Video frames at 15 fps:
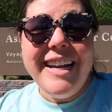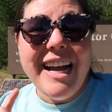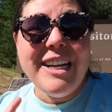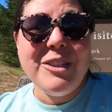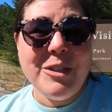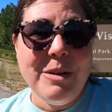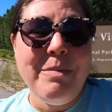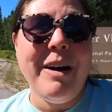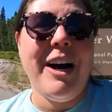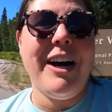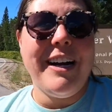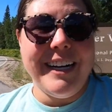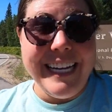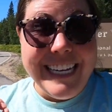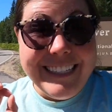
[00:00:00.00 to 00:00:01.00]
national
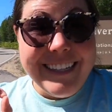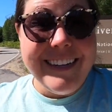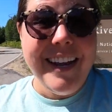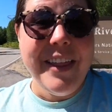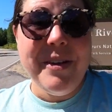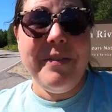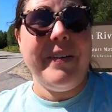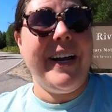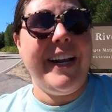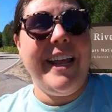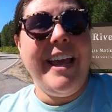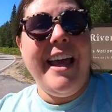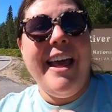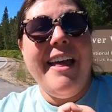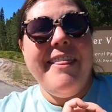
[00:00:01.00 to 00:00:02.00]
park is another one
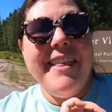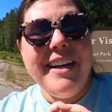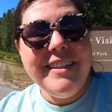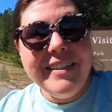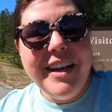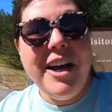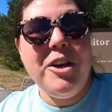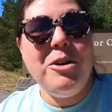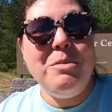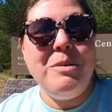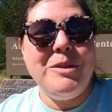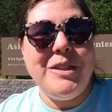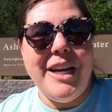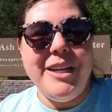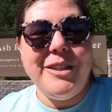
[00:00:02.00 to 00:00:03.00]
that is
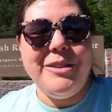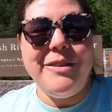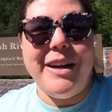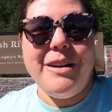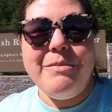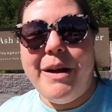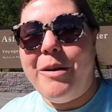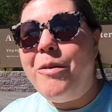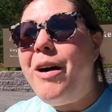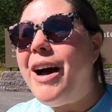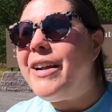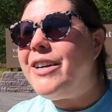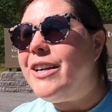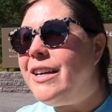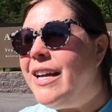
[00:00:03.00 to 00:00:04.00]
100% surrounded by
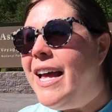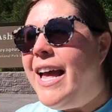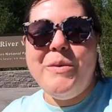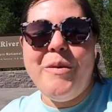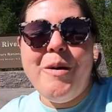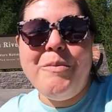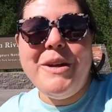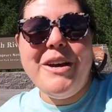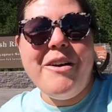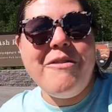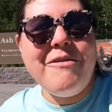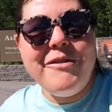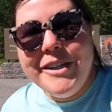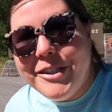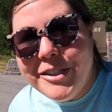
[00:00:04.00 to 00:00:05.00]
water. We won't be
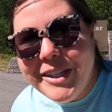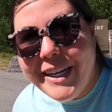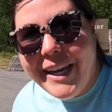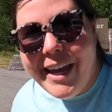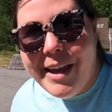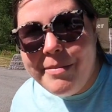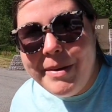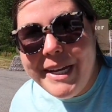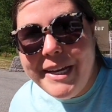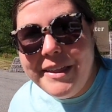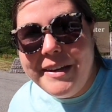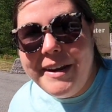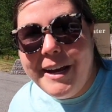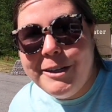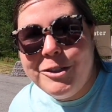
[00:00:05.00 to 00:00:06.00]
officially camping in the
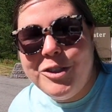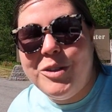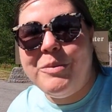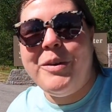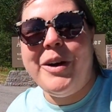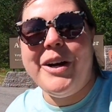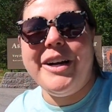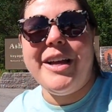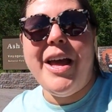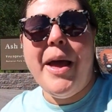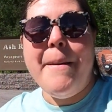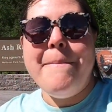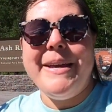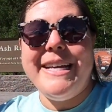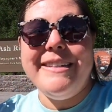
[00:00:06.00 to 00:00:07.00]
national park
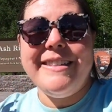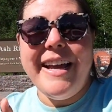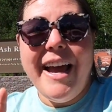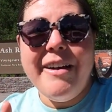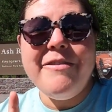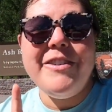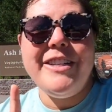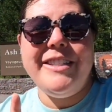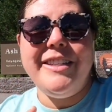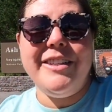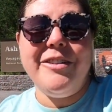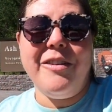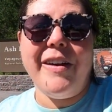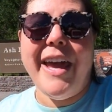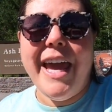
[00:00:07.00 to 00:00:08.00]
because every
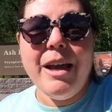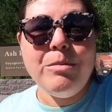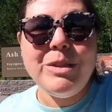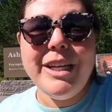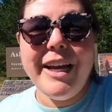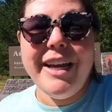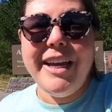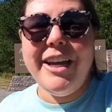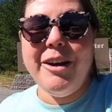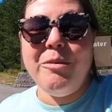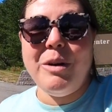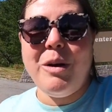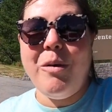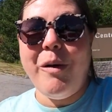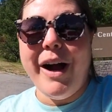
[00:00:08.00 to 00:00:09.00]
single campsite here
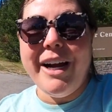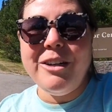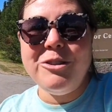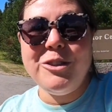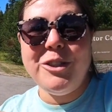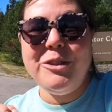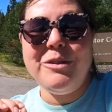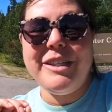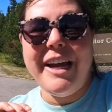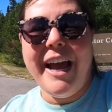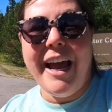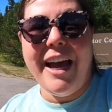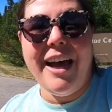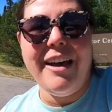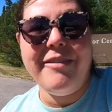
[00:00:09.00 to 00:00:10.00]
requires you to
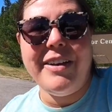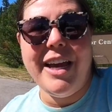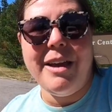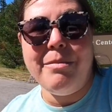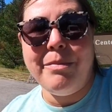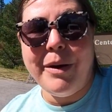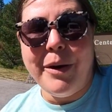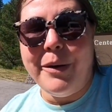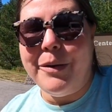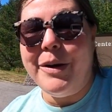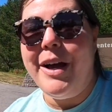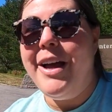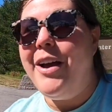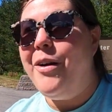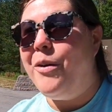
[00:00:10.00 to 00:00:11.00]
have a boat
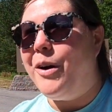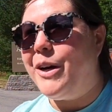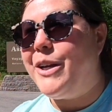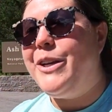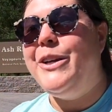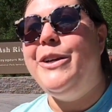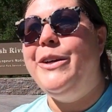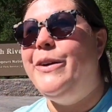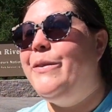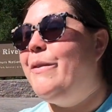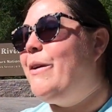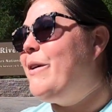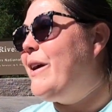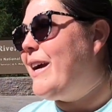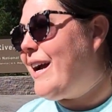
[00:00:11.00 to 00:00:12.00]
or a canoe or a